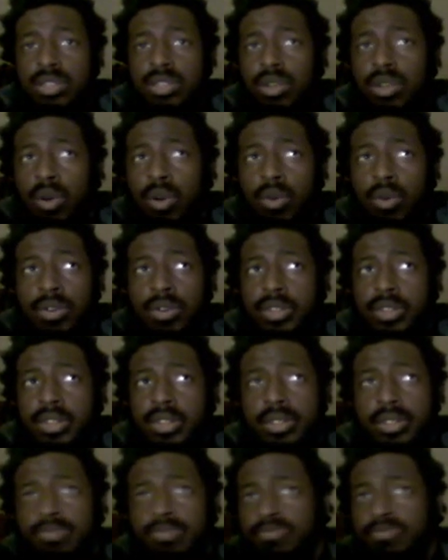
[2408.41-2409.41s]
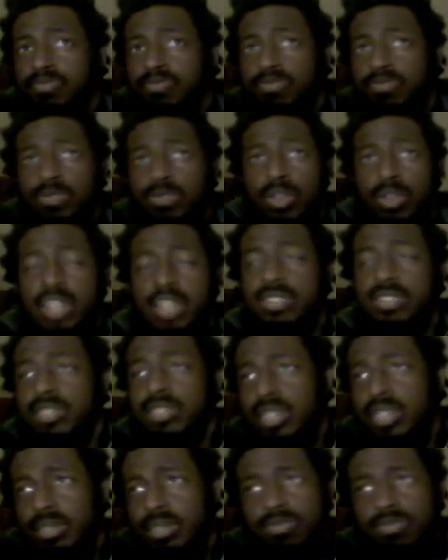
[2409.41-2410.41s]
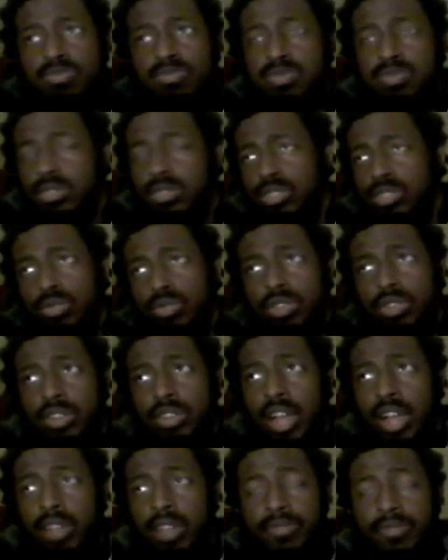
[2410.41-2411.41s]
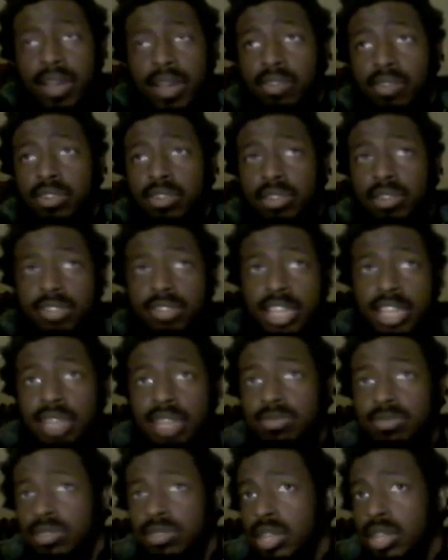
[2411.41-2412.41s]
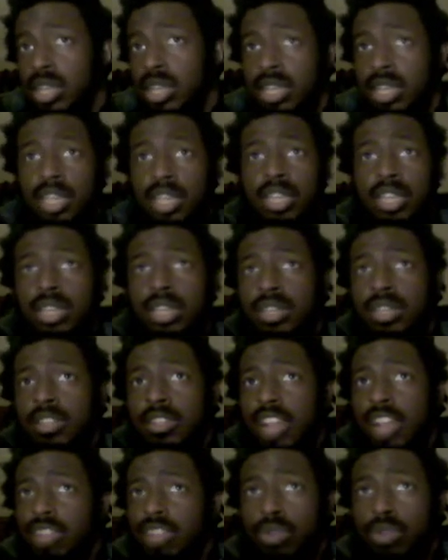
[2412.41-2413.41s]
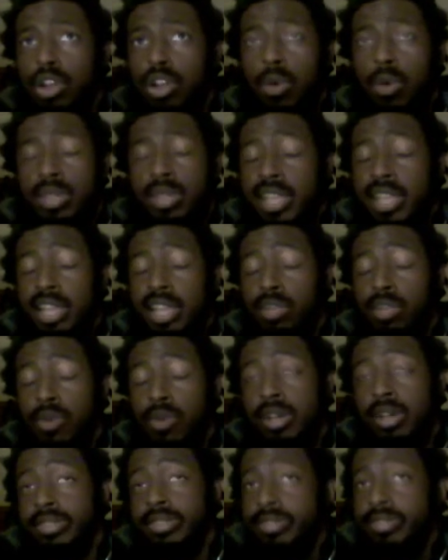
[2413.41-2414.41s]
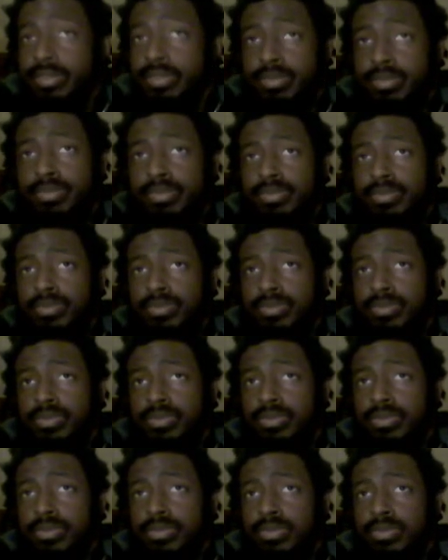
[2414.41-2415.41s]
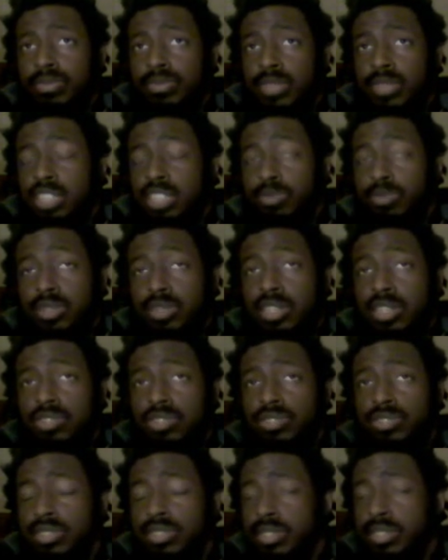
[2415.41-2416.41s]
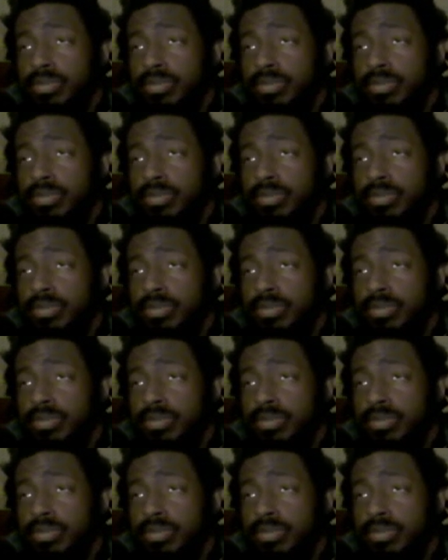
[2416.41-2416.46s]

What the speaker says: or the crazy $200, $500 games. I just want to know what the hell it was. And it's pretty interesting.